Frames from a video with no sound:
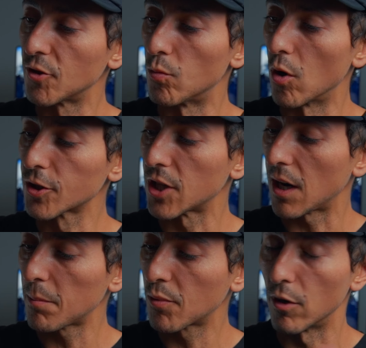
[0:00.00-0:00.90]
the roll
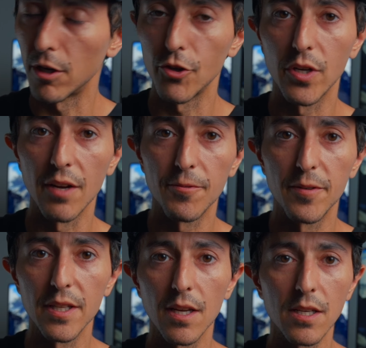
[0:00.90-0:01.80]
top where you can
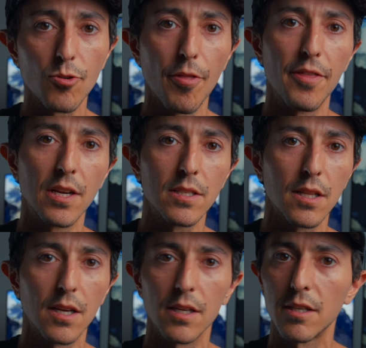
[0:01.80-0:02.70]
fit extra things
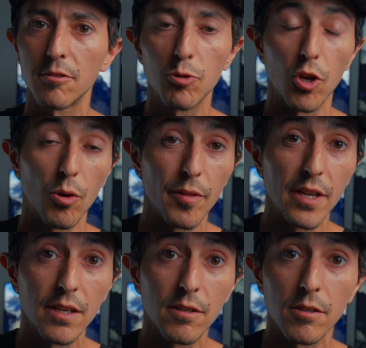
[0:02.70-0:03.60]
like
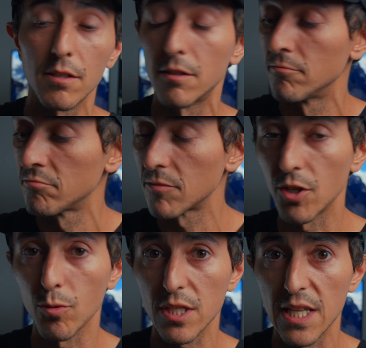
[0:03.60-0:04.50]
clothing or
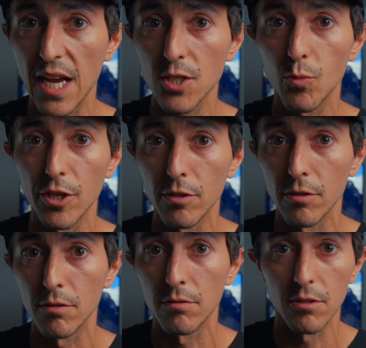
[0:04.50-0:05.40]
snacks while
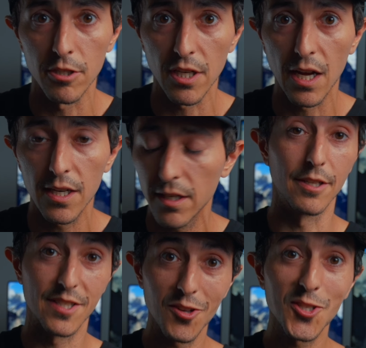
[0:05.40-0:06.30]
you're on the hike.
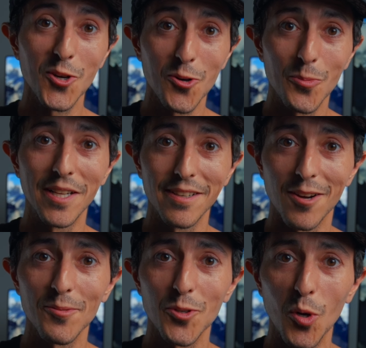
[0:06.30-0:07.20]
It's also really
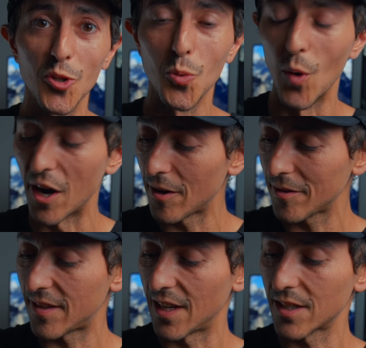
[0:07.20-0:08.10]
comfortable to wear
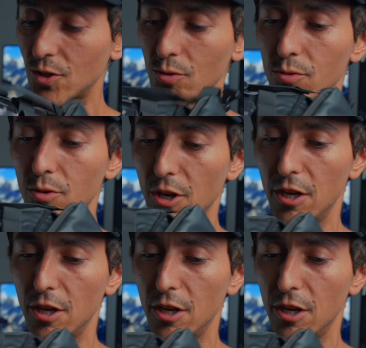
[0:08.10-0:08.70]
thanks to